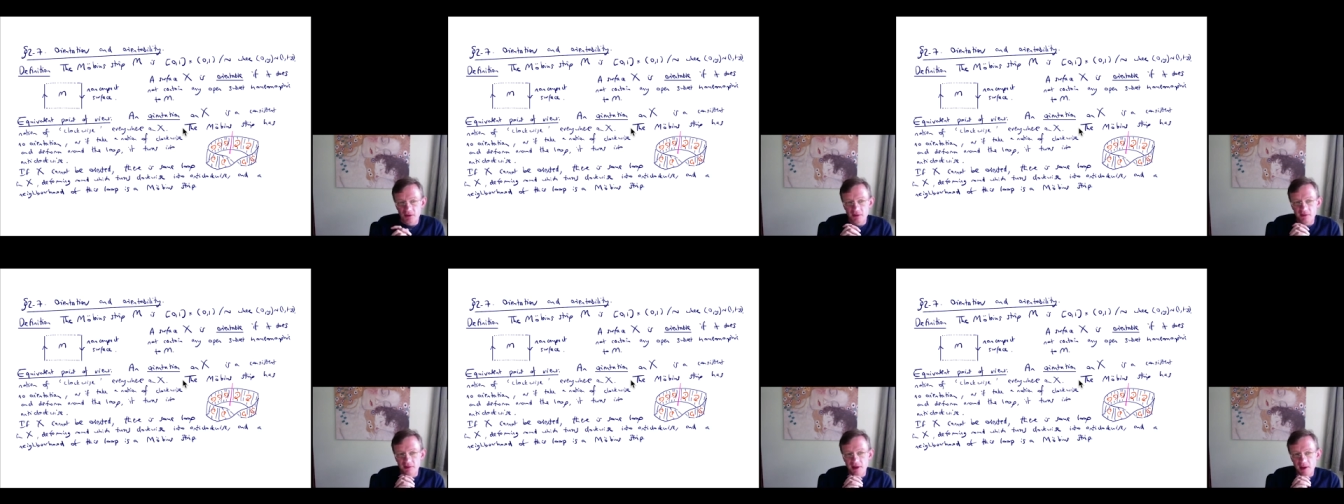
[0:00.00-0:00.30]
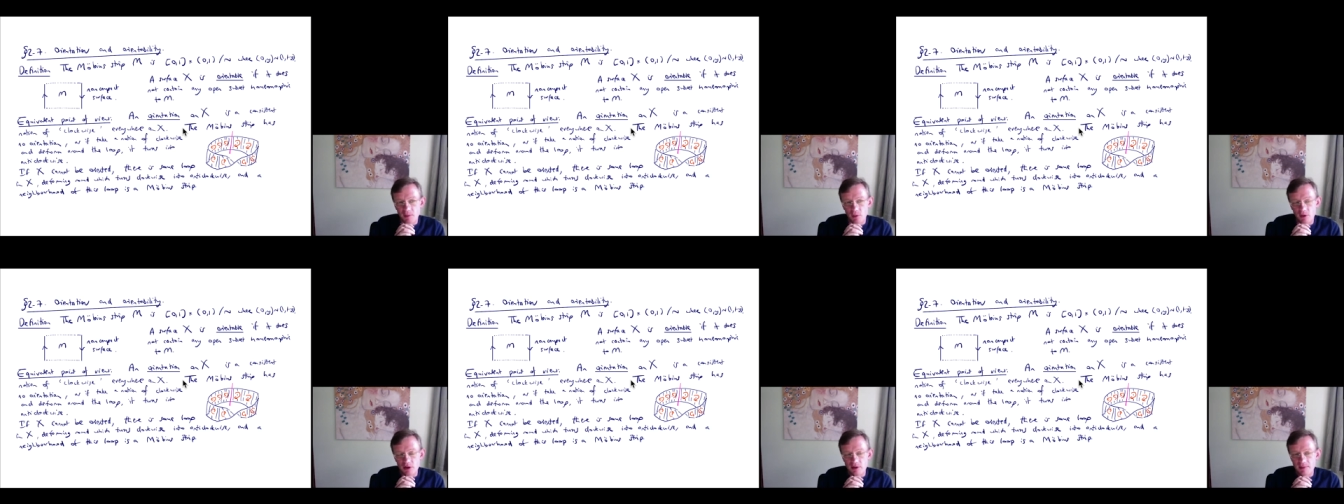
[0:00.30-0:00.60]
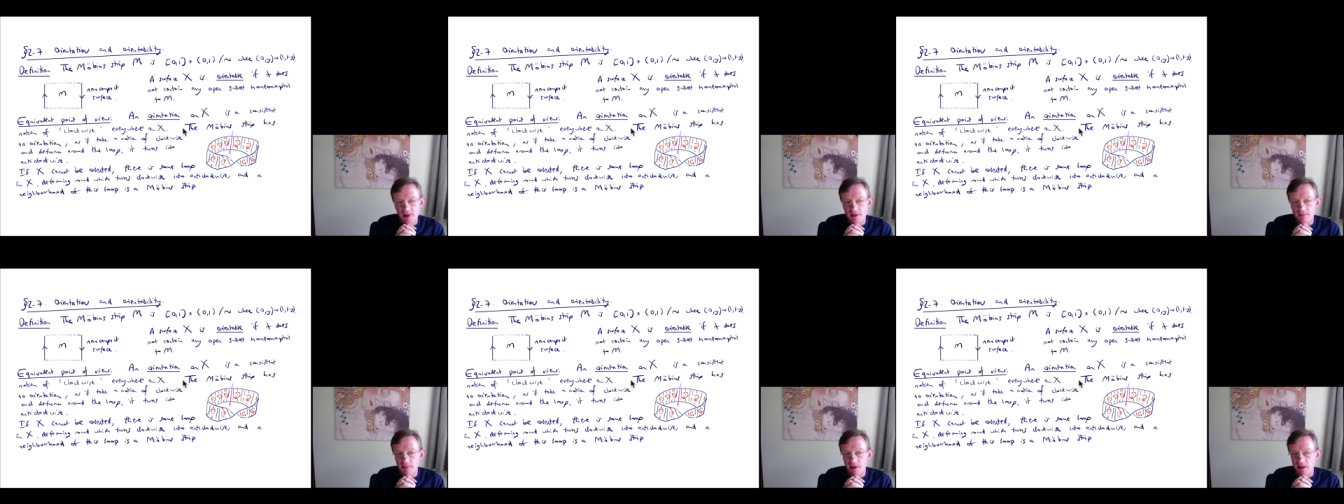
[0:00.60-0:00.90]
say what you
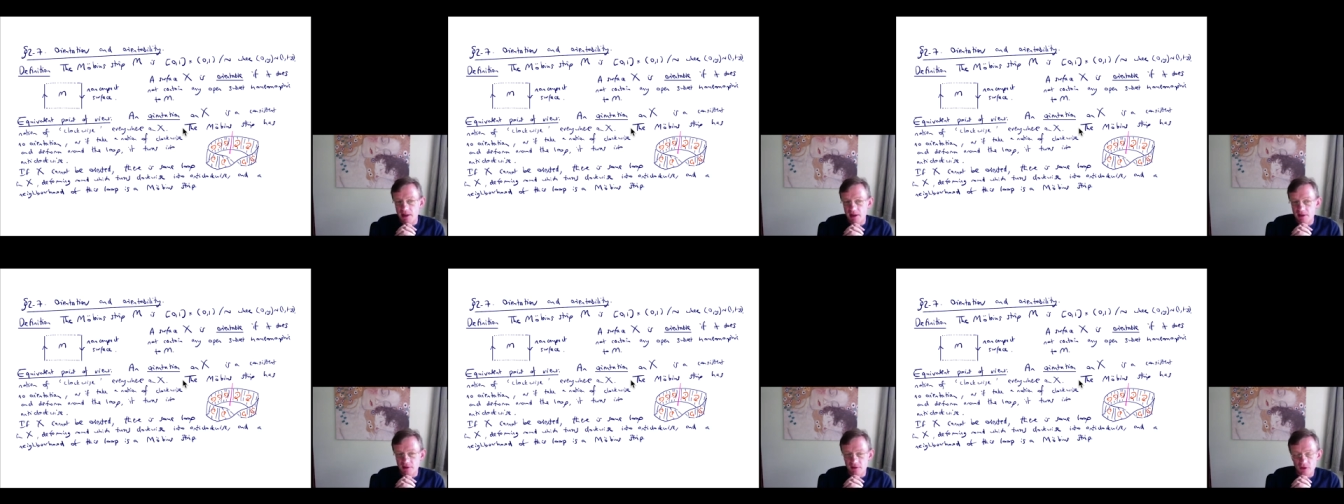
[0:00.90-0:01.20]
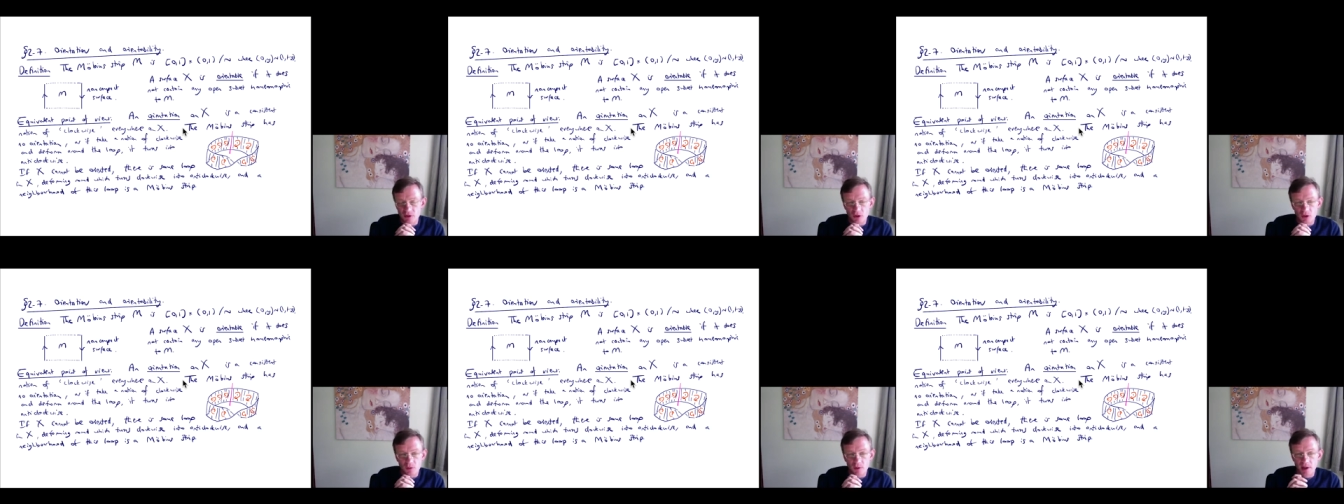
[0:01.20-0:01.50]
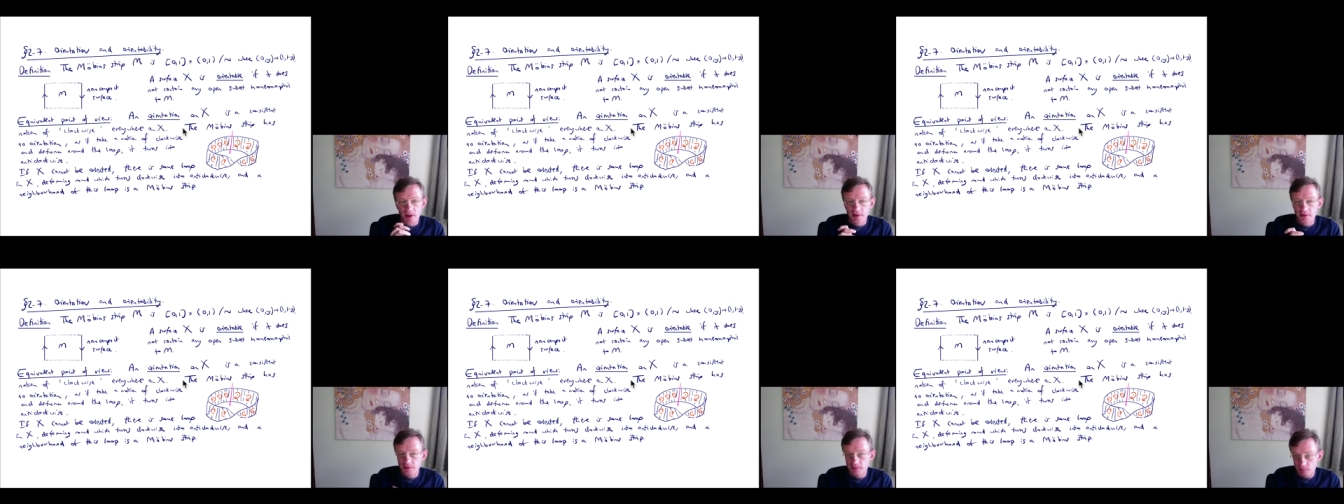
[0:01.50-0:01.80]
mean by a notion of
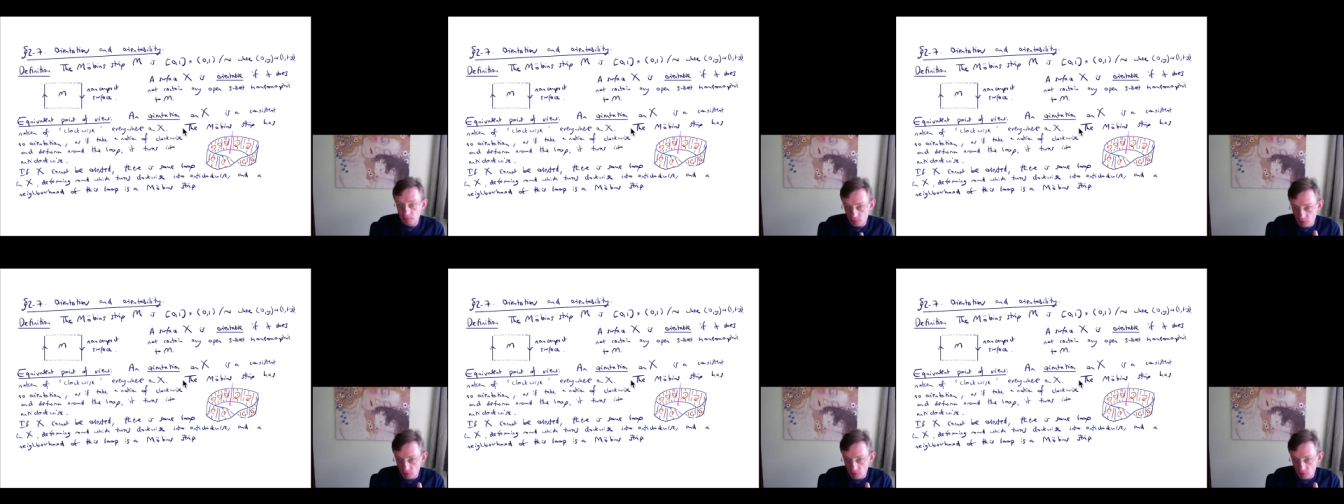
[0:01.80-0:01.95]
clockwise.